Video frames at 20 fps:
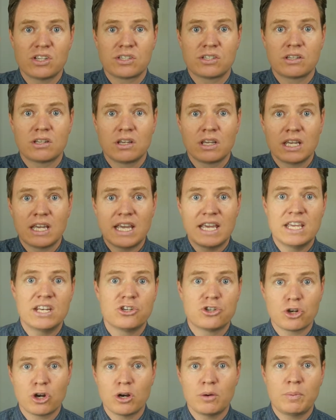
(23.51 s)
just
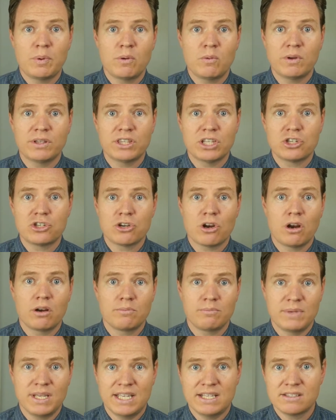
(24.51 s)
interpret what the
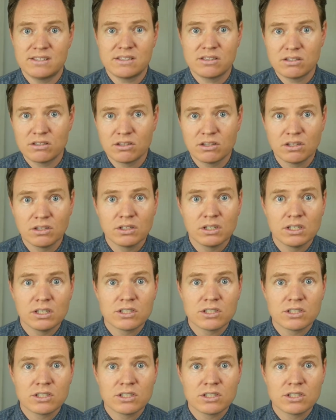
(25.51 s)
chart means.